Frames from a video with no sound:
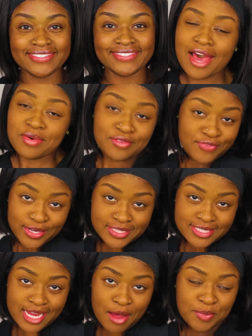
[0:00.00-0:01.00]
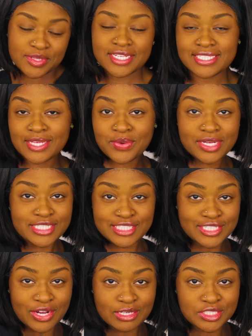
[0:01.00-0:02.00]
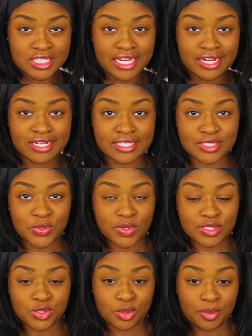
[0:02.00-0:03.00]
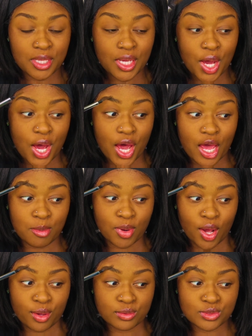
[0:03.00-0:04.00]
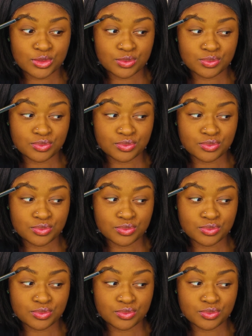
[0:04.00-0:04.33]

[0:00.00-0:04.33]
Our first stop on this little excursion here is going to be eyebrows.